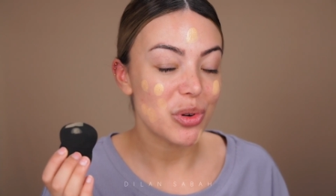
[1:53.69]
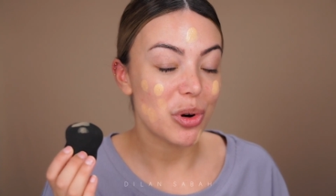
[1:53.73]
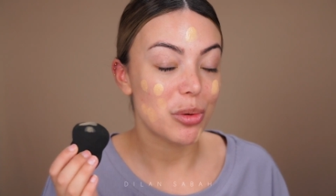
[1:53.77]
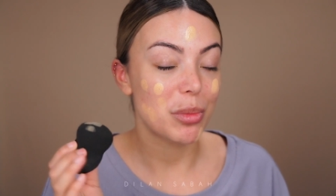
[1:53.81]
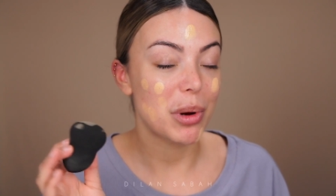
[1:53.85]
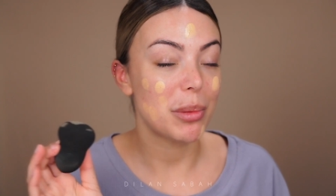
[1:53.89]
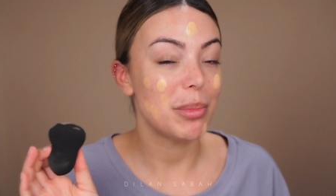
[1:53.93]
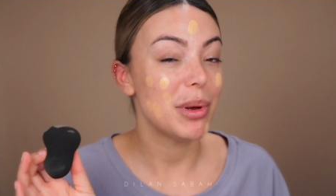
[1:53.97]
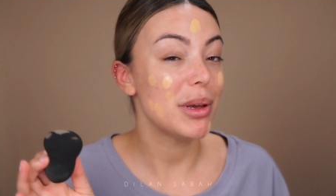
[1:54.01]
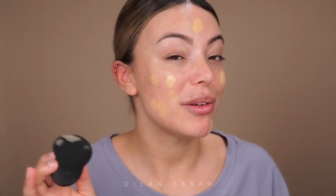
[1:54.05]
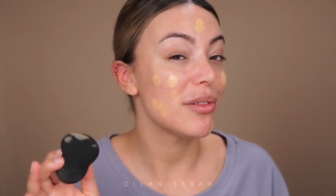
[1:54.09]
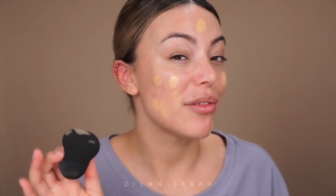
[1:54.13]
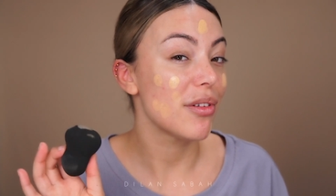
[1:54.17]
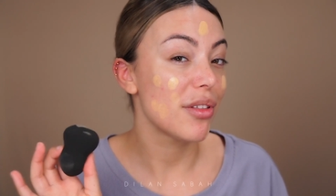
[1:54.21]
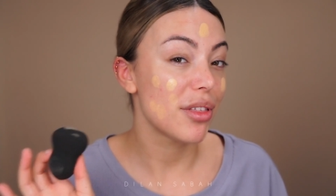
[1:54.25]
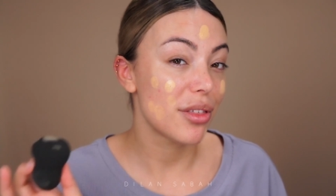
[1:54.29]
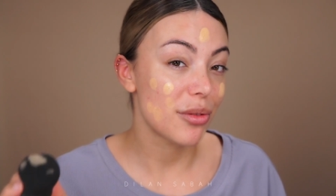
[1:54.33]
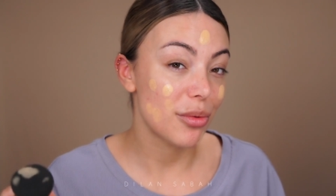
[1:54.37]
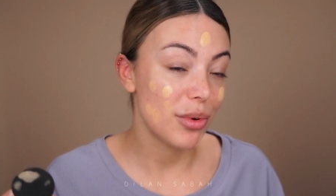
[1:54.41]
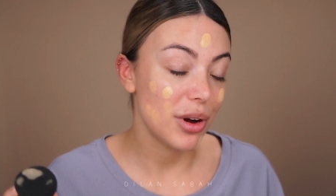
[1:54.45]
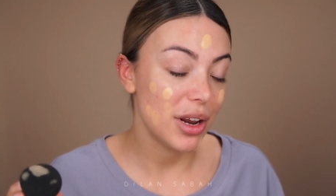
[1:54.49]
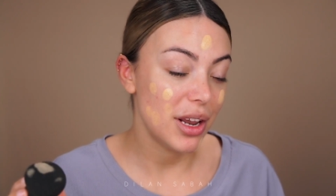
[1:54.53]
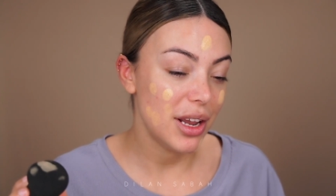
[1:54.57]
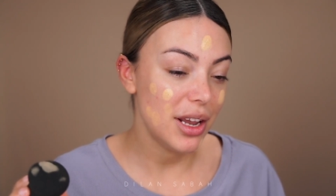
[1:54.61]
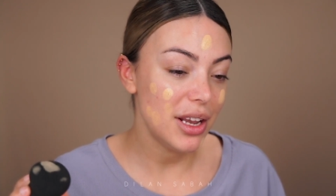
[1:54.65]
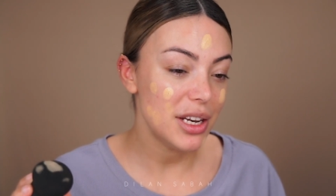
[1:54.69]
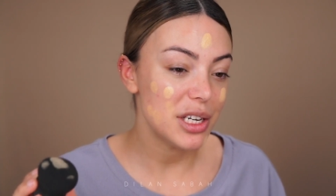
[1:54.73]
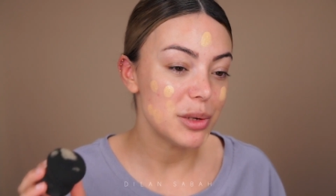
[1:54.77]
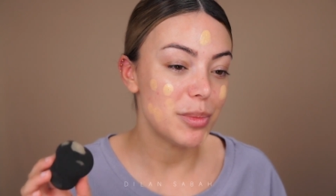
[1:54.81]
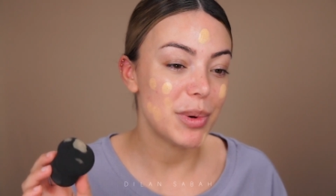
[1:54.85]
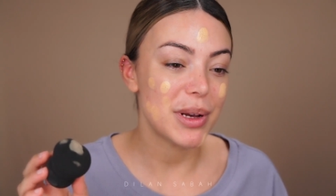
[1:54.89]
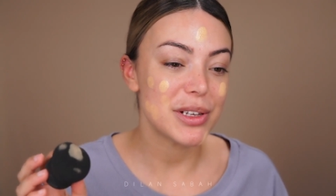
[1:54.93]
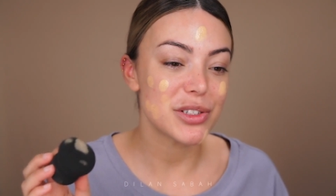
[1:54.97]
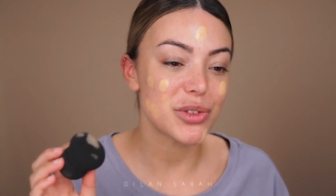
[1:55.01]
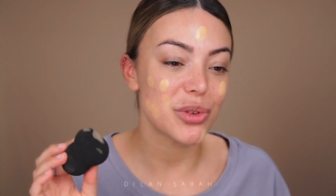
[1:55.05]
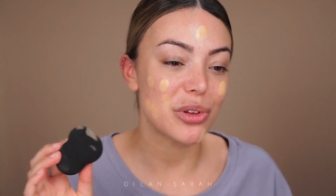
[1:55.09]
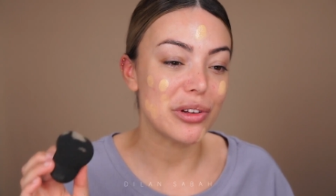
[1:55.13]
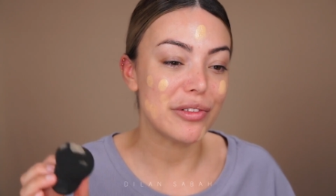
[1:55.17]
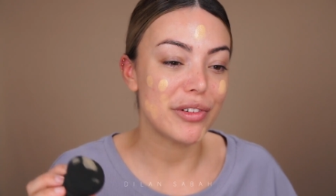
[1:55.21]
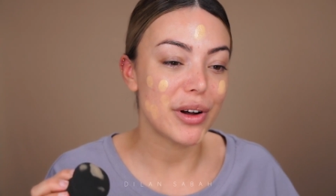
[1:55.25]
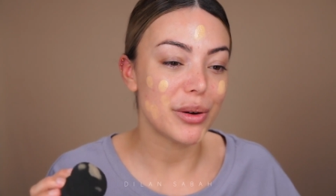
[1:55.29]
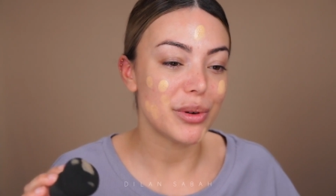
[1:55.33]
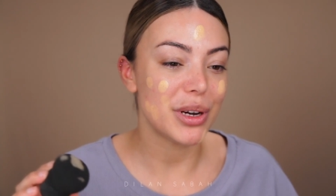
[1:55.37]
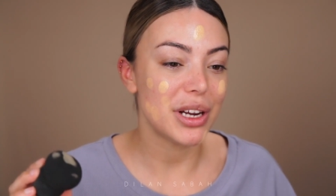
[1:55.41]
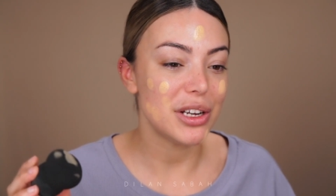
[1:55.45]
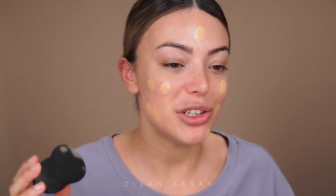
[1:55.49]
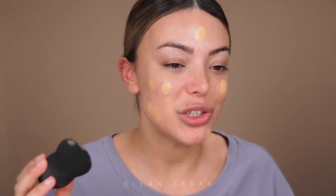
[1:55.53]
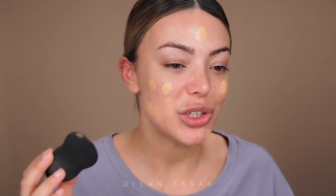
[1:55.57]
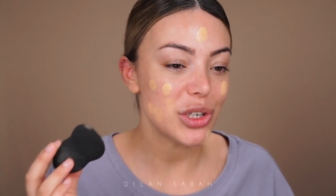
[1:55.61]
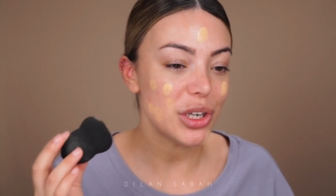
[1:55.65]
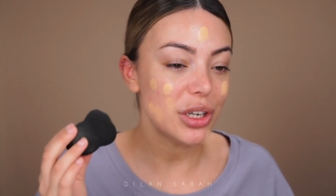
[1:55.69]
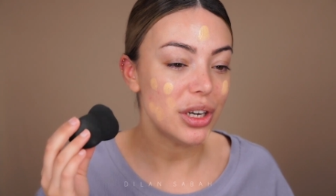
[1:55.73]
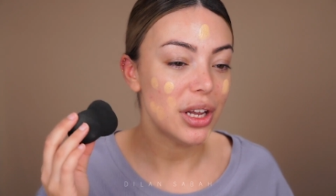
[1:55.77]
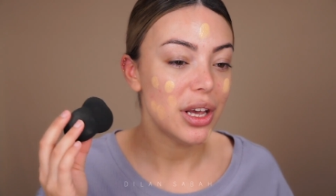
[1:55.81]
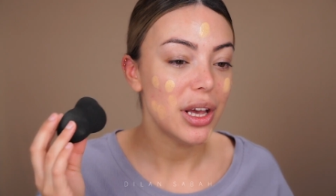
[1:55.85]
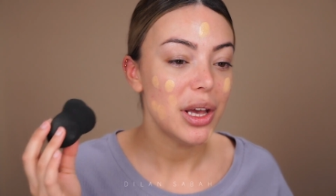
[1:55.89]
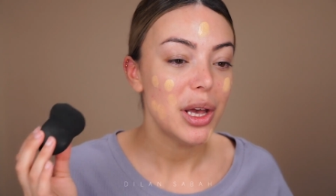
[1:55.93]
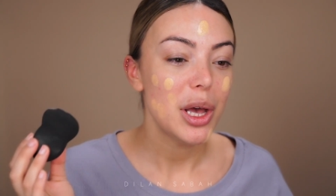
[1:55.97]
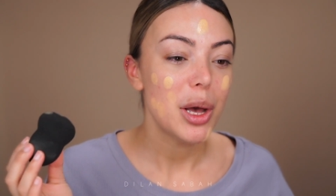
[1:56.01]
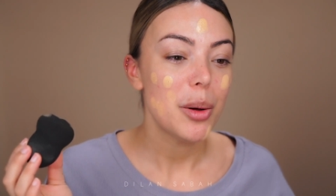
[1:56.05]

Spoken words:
or maybe even 3, depends on the foundation.